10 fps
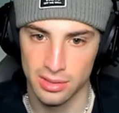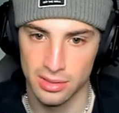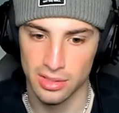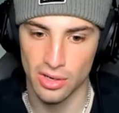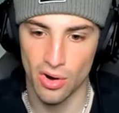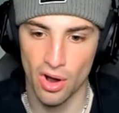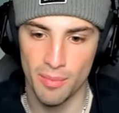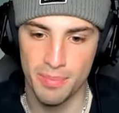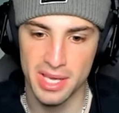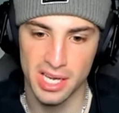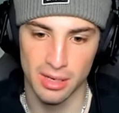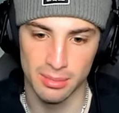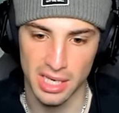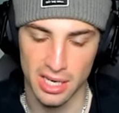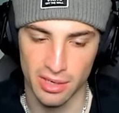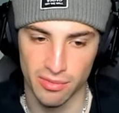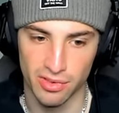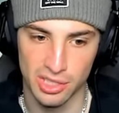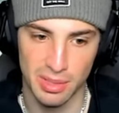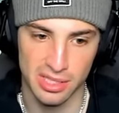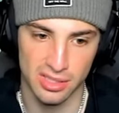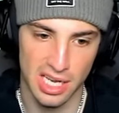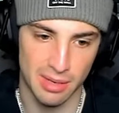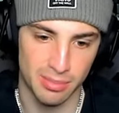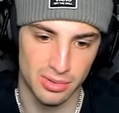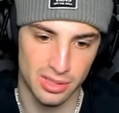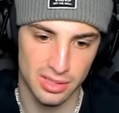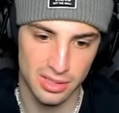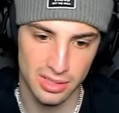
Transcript: So the R B comes out here for a special attack boost.